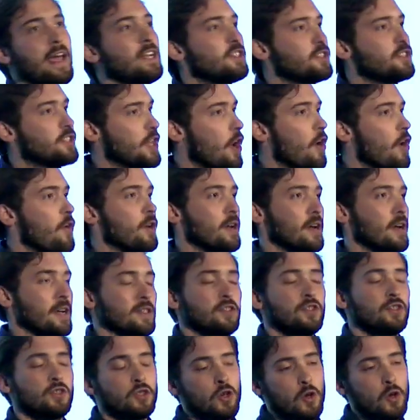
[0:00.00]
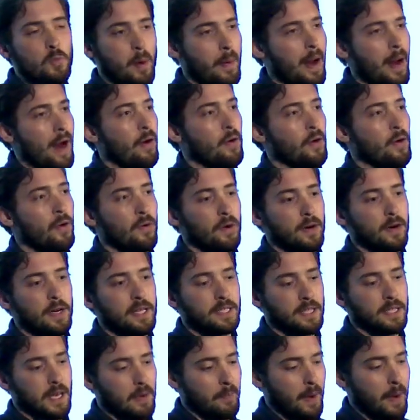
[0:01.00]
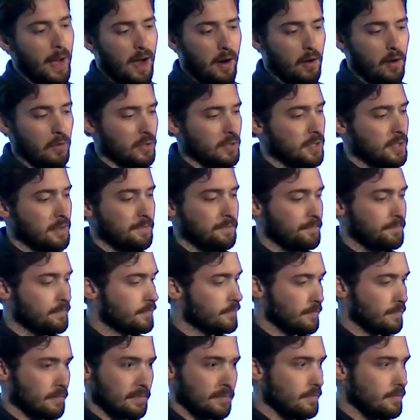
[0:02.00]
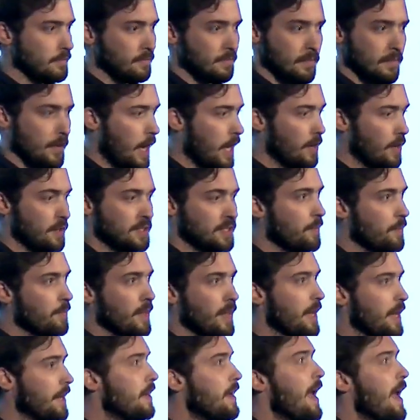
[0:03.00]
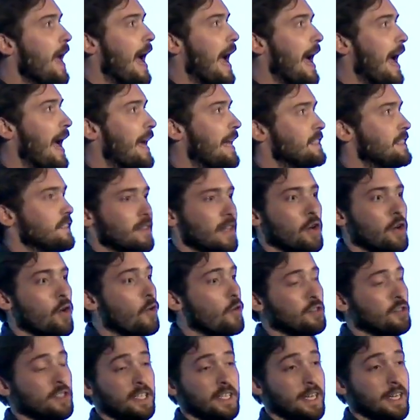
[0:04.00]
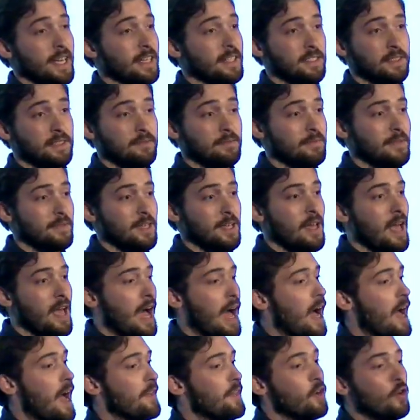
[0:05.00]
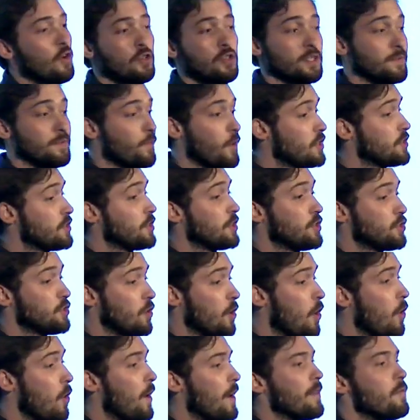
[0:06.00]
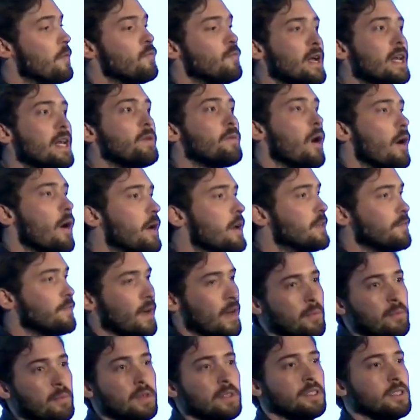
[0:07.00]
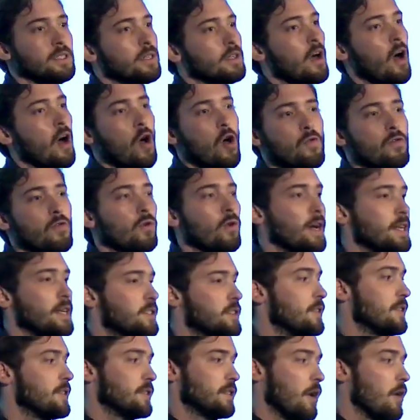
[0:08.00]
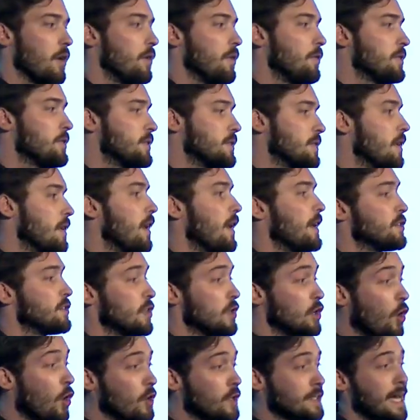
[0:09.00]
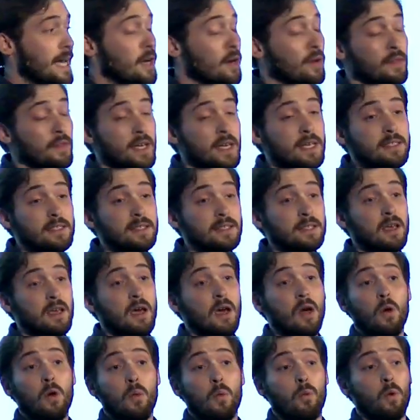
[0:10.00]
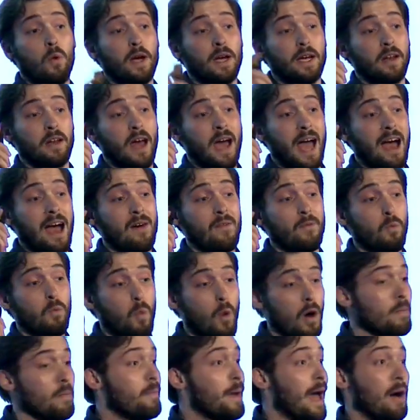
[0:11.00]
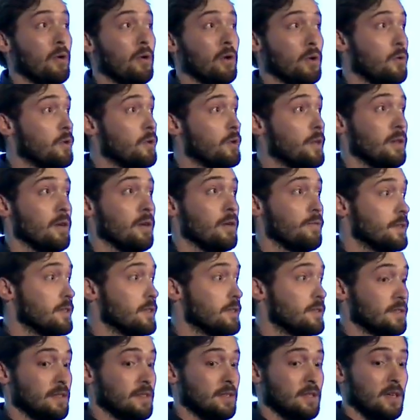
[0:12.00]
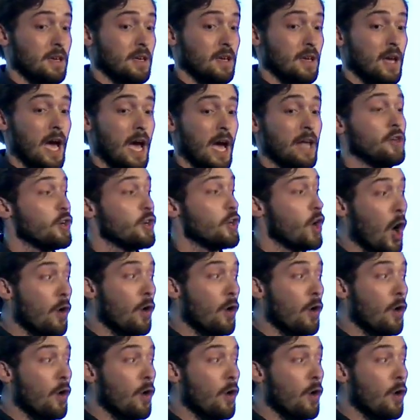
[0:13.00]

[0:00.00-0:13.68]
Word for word: agency owner is super paranoid about, I don't know, something, and they're not using Git. Uh, they're not using version control, and they're really worried developers are going to overwrite each other's code. So they like to lock down on this we're going to have one power cord in the office. And you can